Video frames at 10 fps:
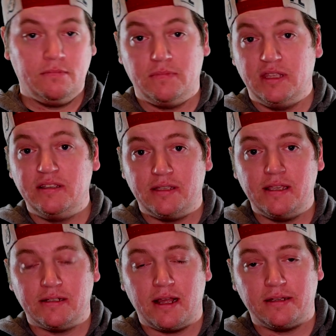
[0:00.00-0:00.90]
this
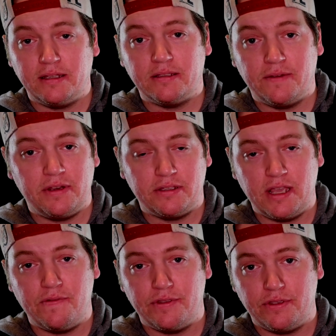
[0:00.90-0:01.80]
says
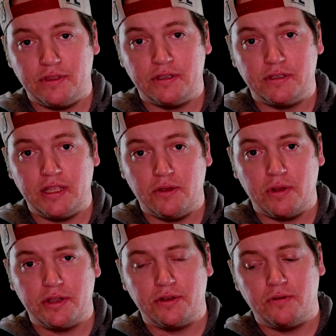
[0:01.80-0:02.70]
1977, so this is the
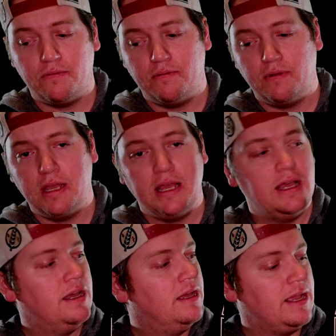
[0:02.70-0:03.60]
original.
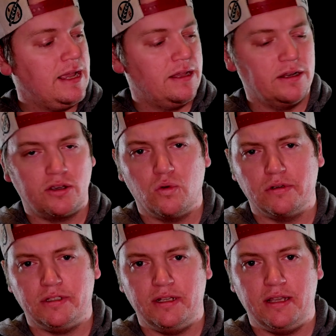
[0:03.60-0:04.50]
And of
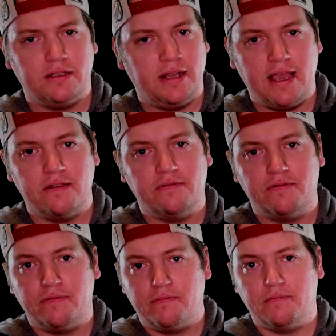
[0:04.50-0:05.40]
course, it doesn't
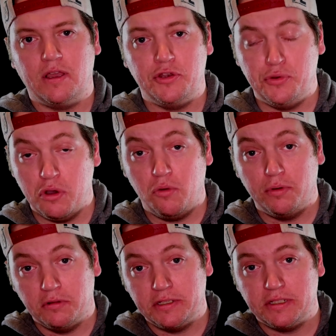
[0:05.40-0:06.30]
have A New
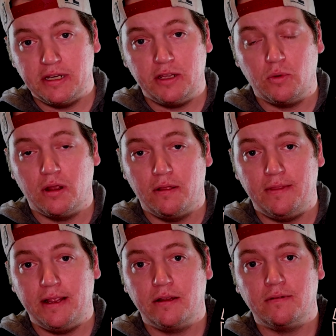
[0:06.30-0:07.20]
Hope listed anywhere on
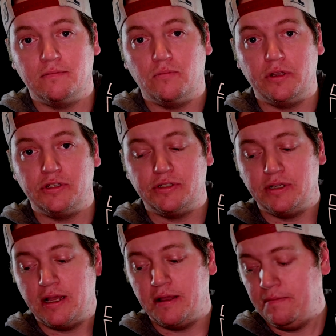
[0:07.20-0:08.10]
there, which
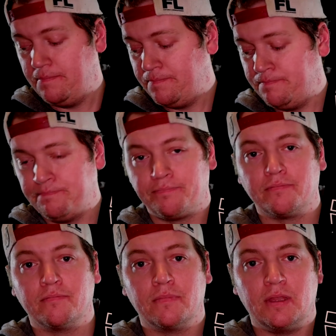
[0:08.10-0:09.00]

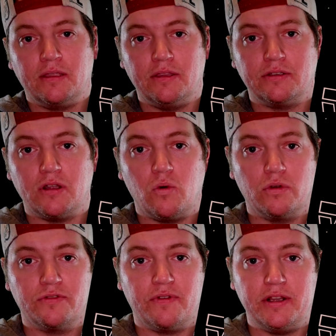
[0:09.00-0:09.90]
the Star
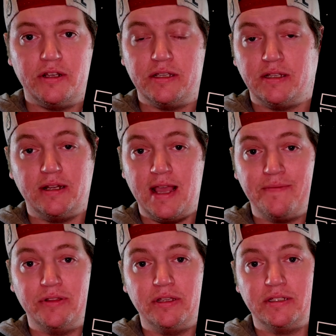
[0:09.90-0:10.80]
Wars franchise didn't
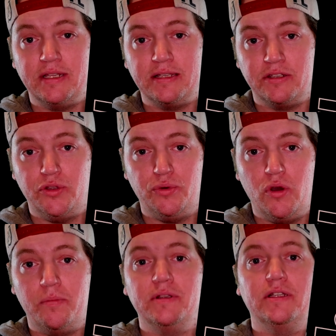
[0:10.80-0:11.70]
have it listed as A New
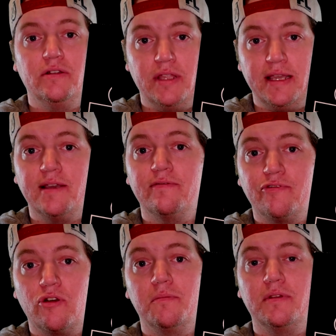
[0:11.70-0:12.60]
Hope until they
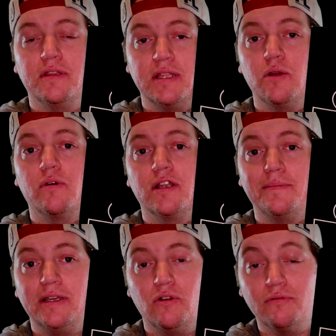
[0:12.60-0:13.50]
confirmed that they were going to
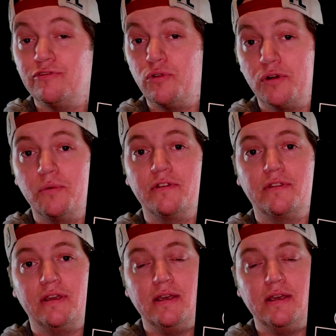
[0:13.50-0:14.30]
be going forward with